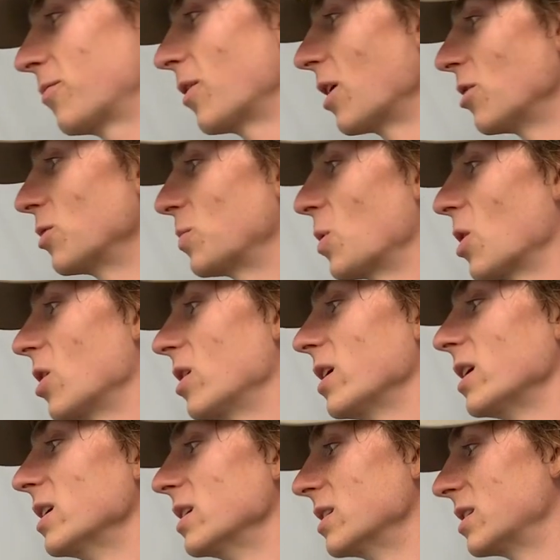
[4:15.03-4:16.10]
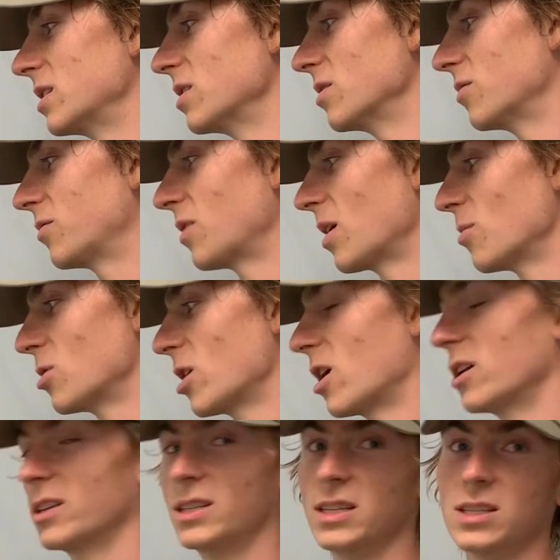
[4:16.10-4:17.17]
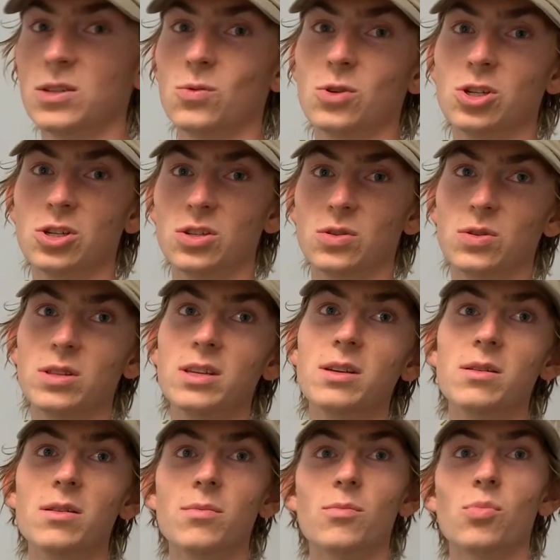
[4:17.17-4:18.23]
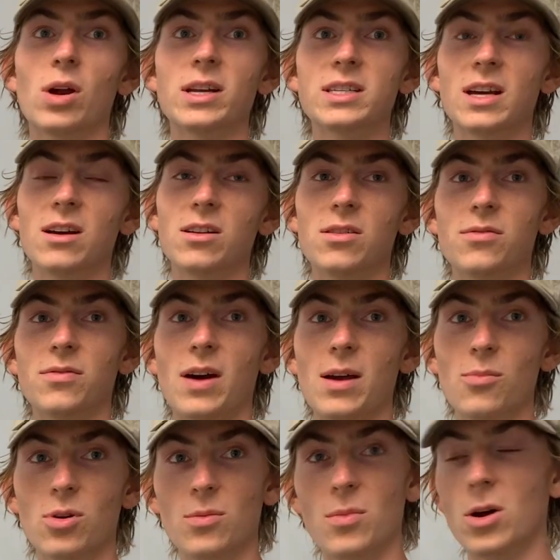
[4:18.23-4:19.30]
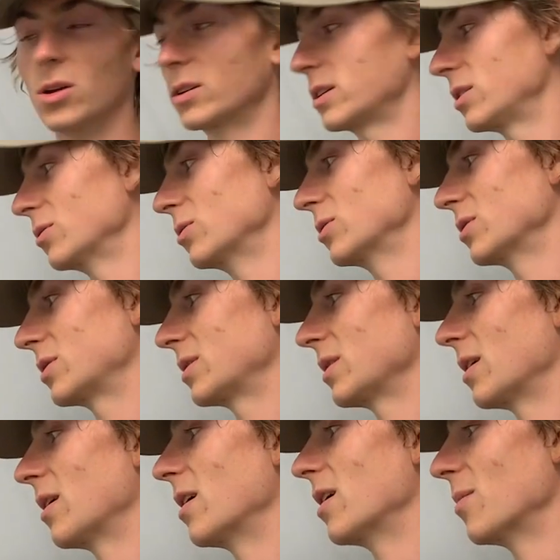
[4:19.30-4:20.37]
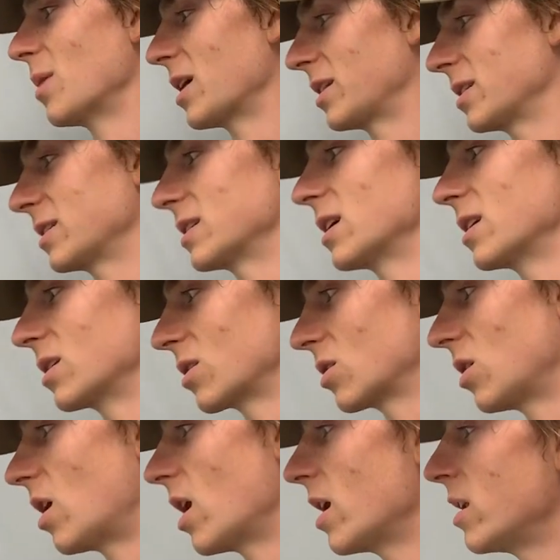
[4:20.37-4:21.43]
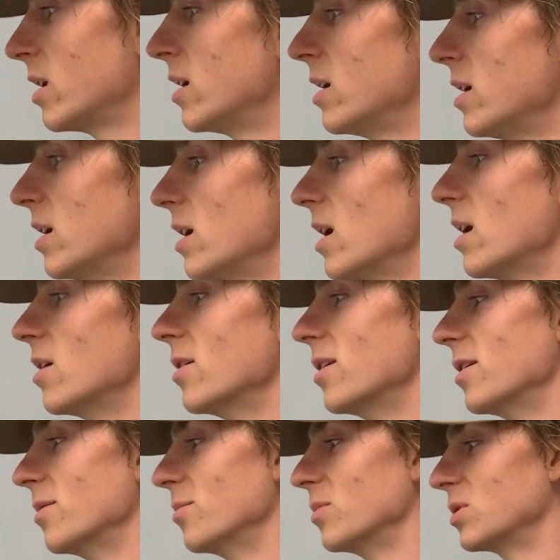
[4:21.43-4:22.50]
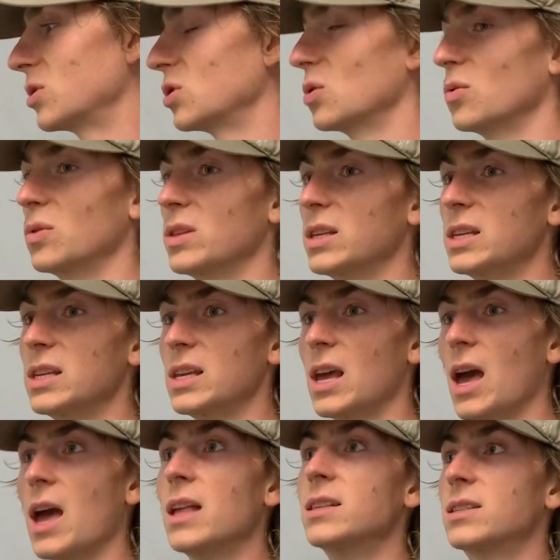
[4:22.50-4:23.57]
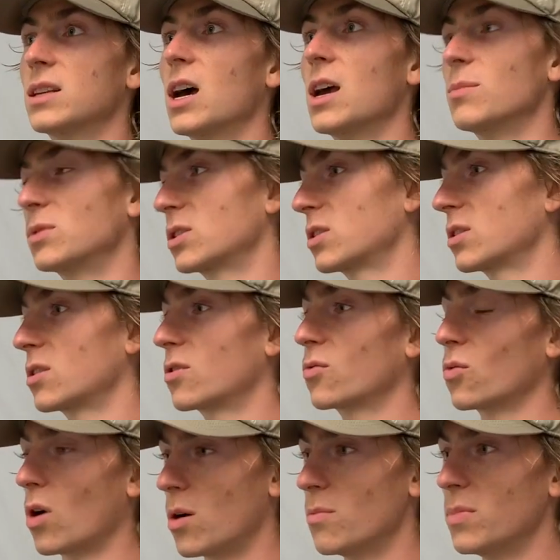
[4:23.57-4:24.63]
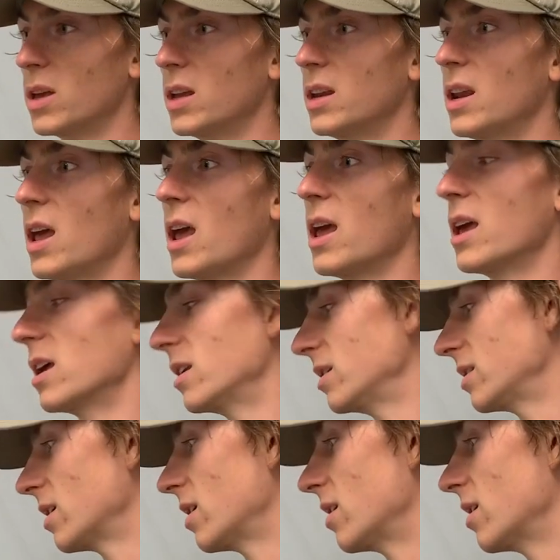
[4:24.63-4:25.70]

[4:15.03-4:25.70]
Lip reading: Final part is the fibrinolysis, which is the breakdown of the fibrin molecules at the site of the clot. So the enzymes thrombin and